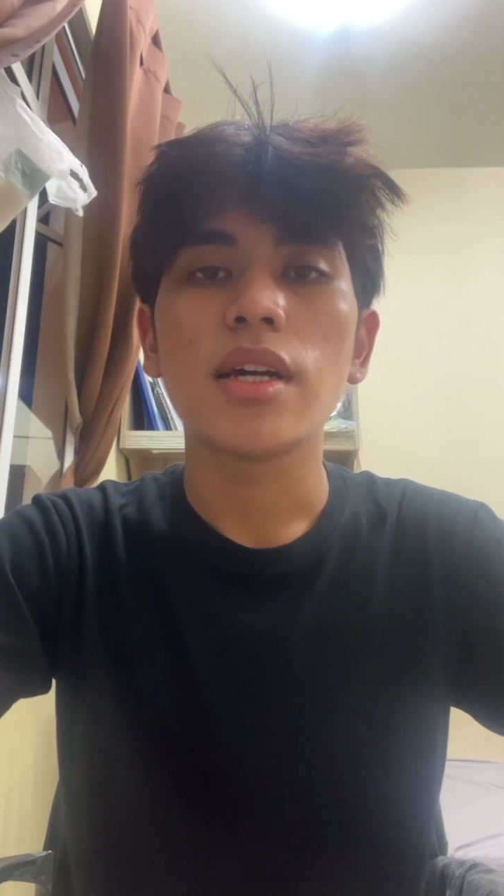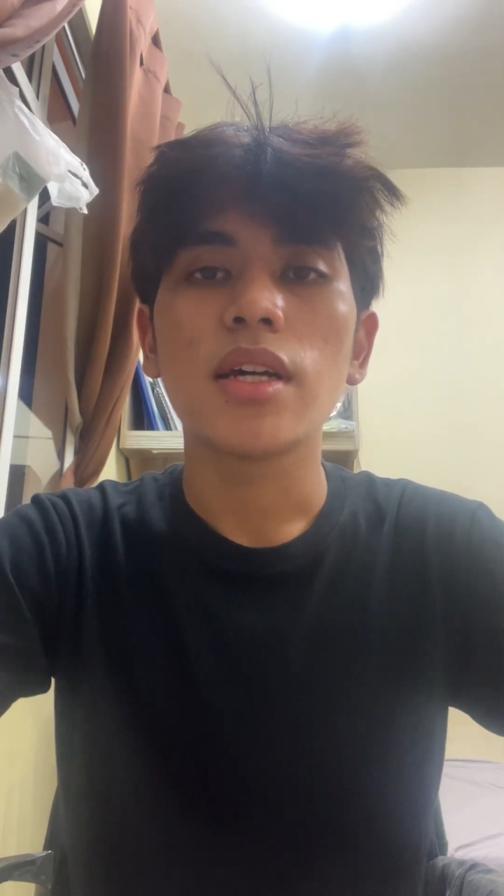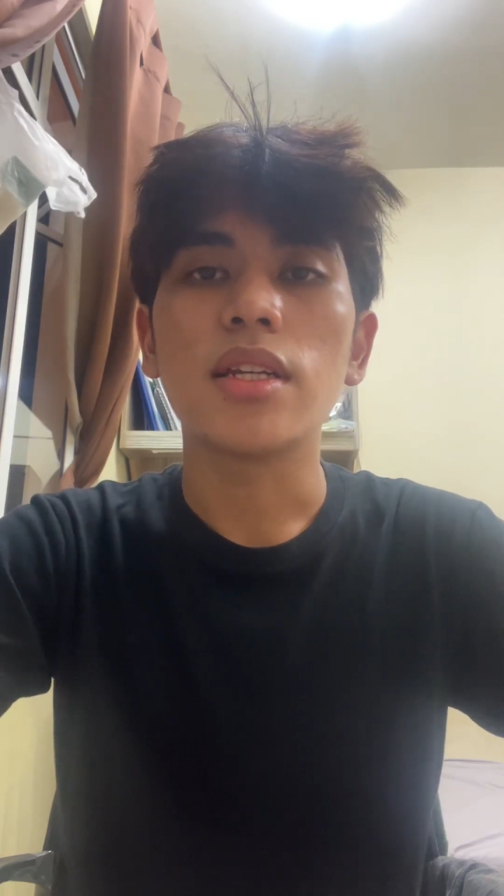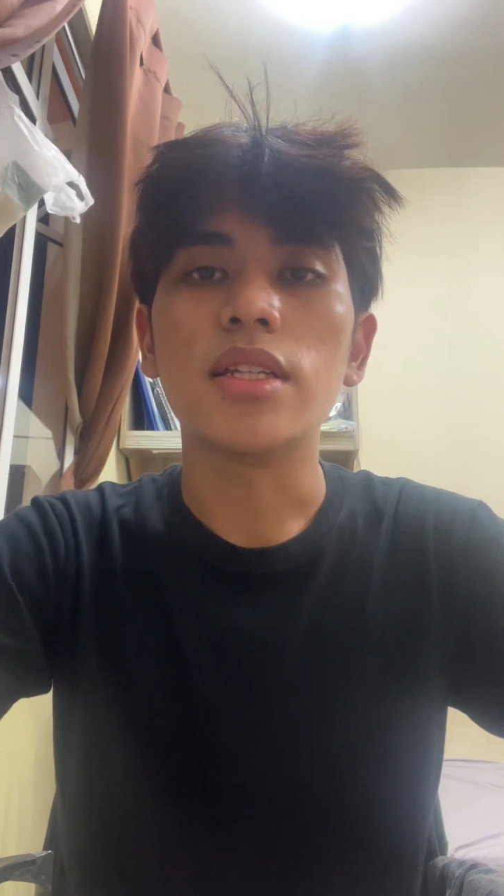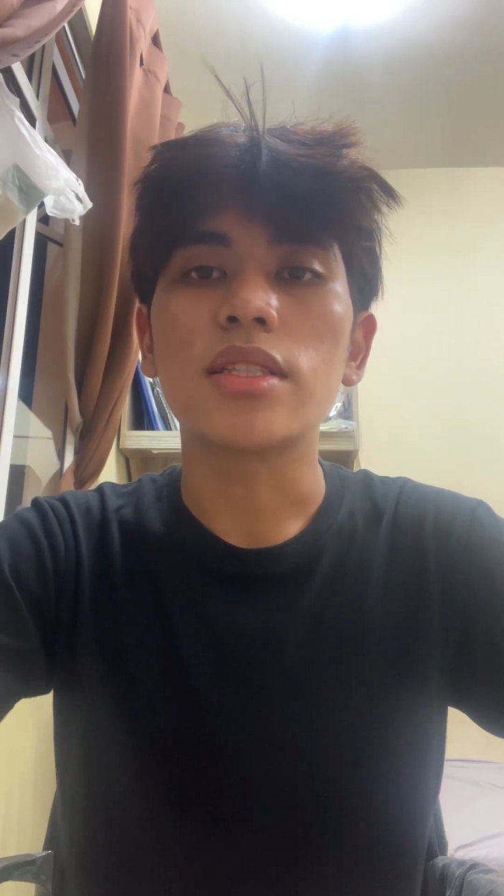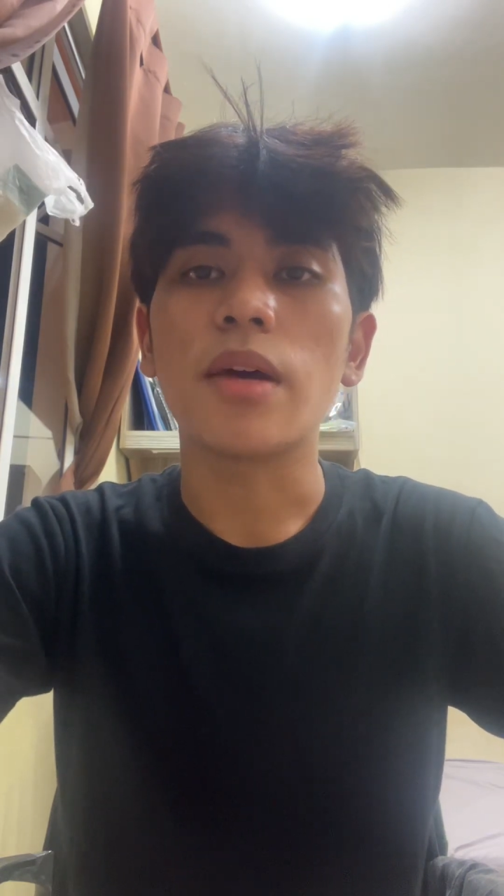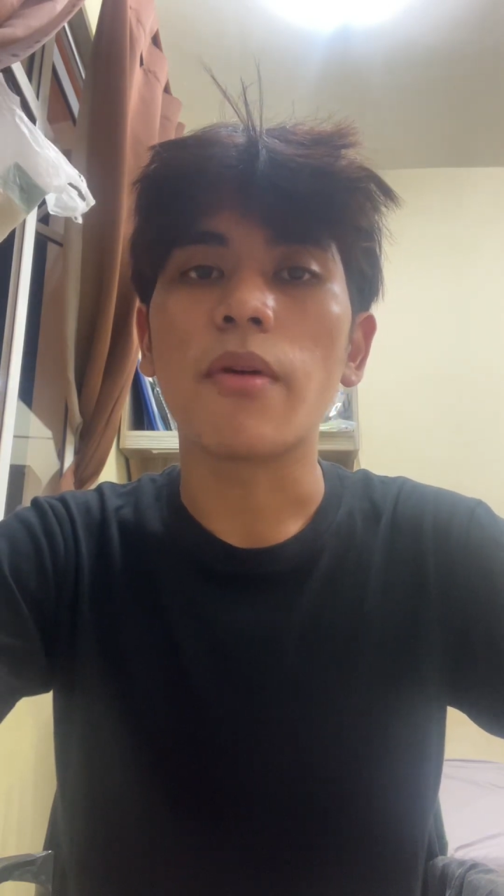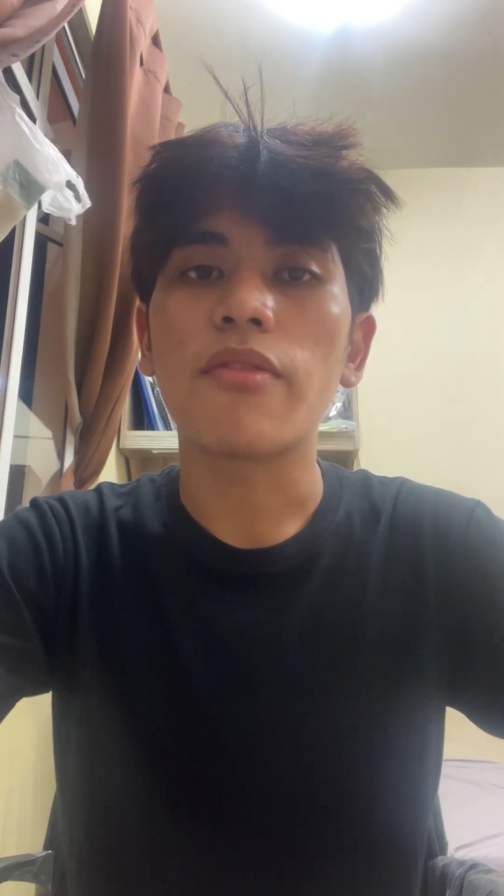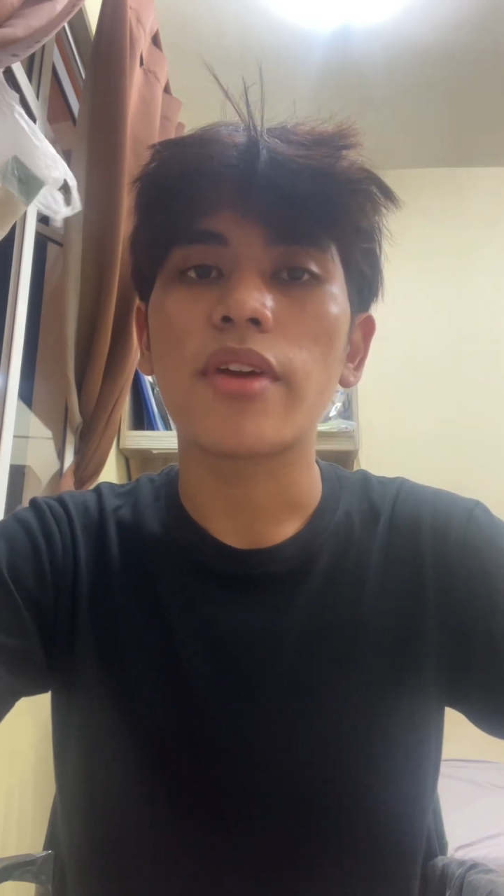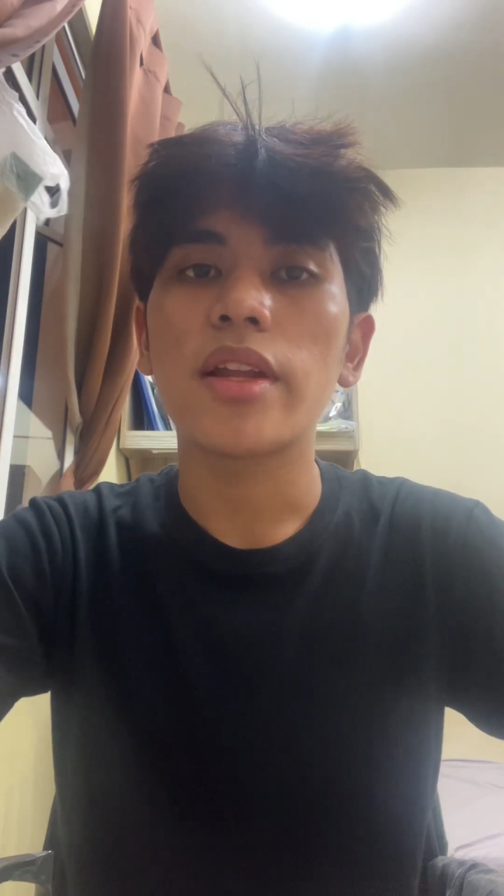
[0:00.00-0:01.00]
This type of
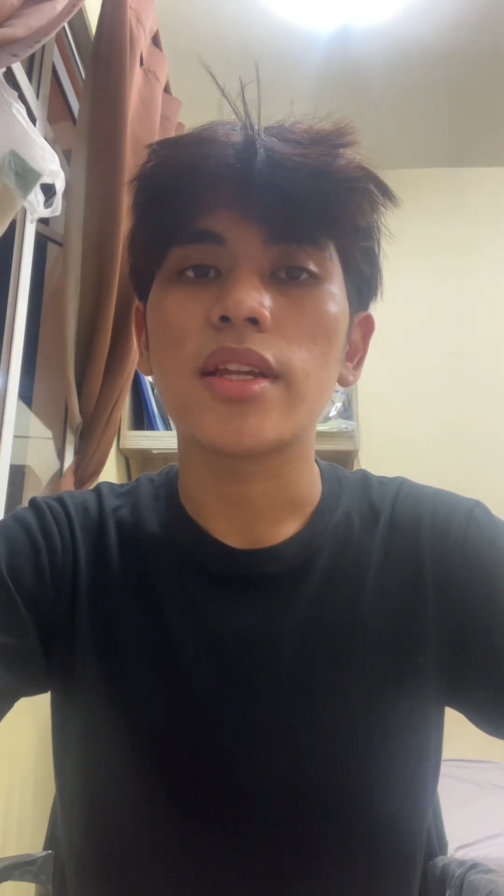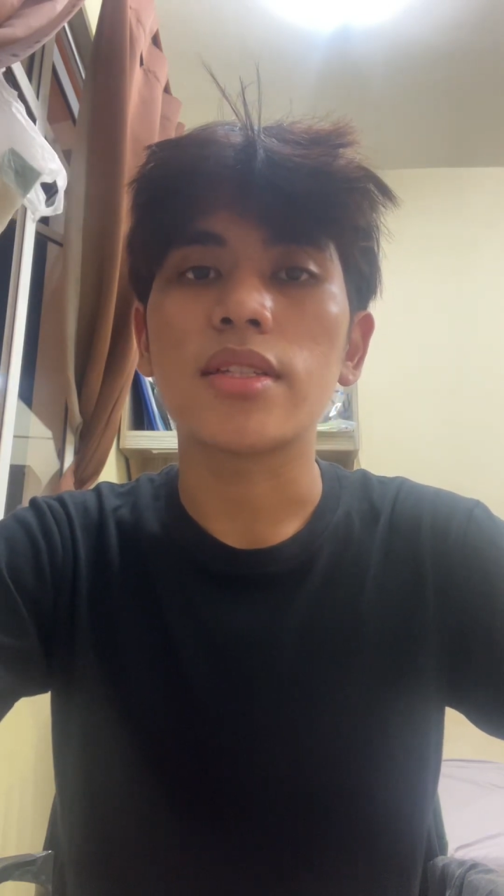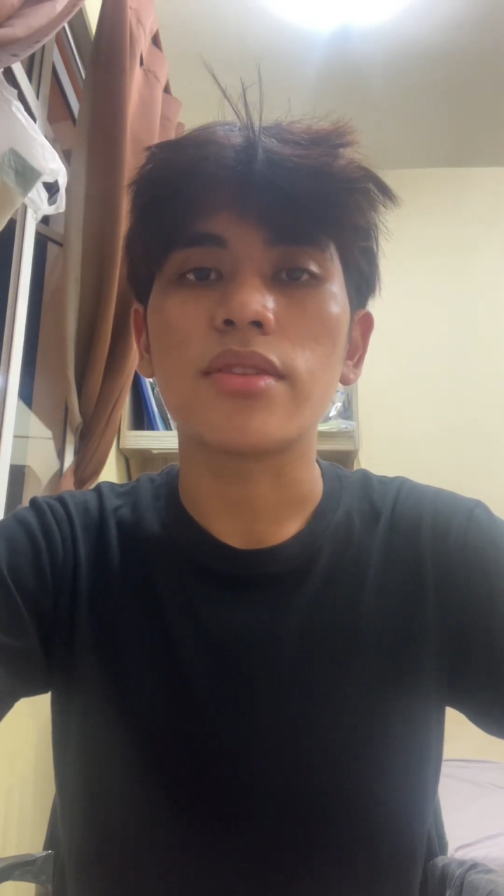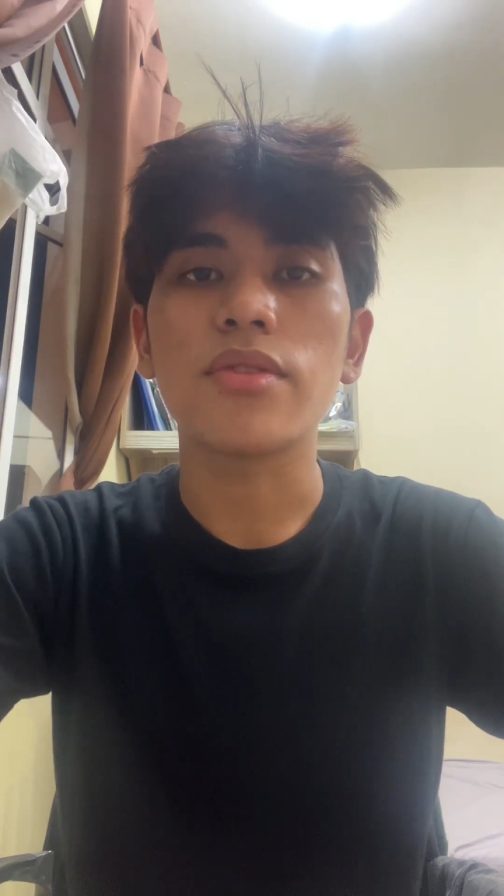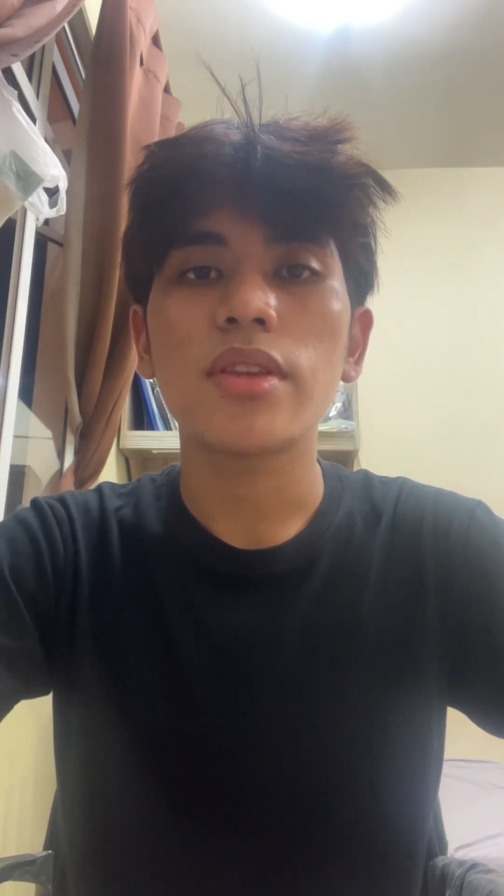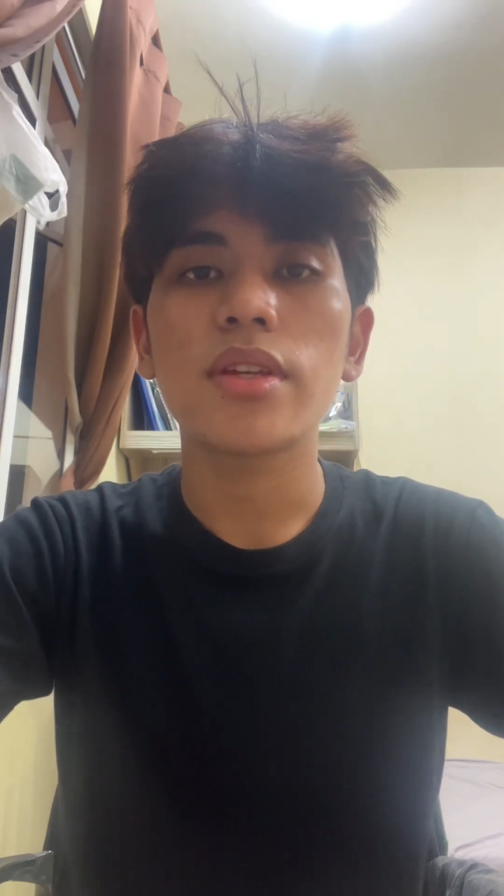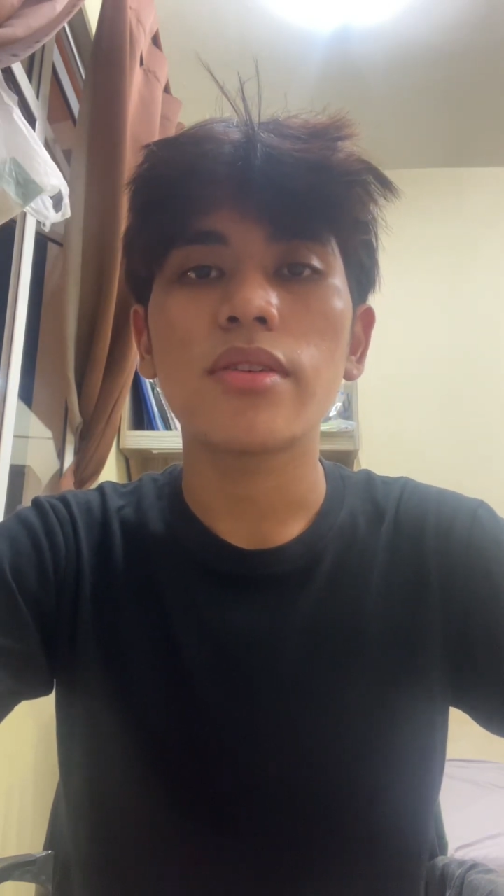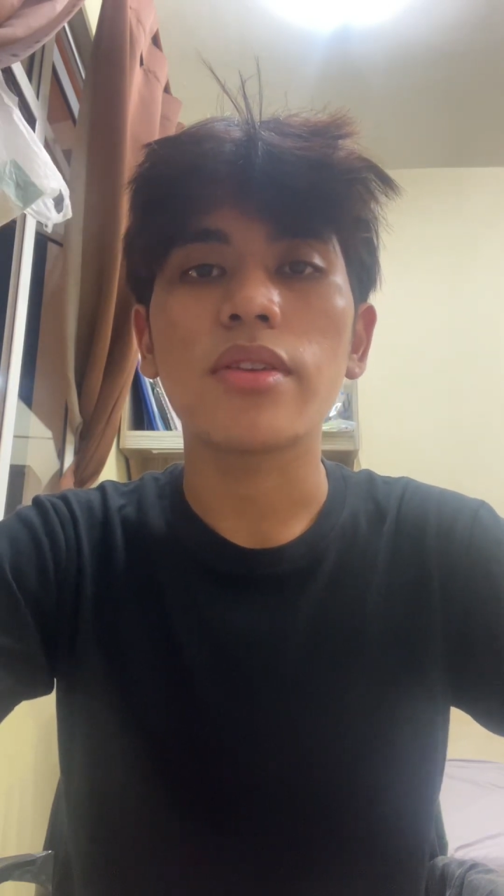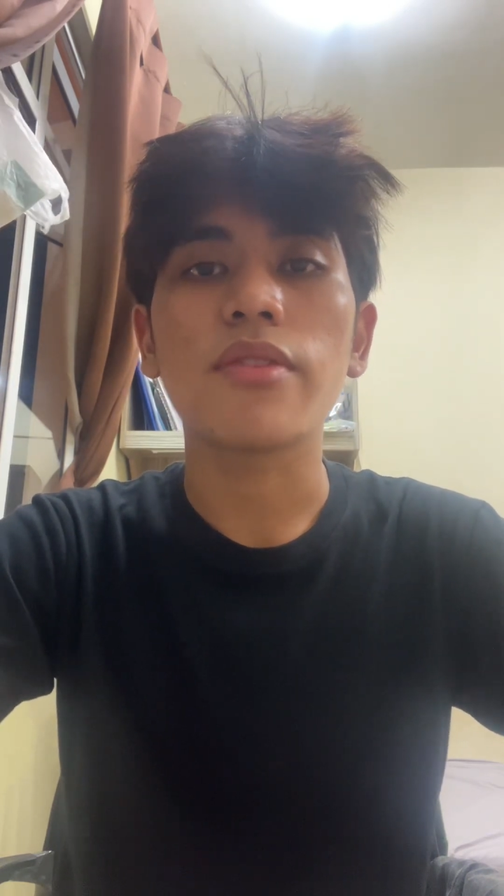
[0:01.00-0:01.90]
rent is a return on the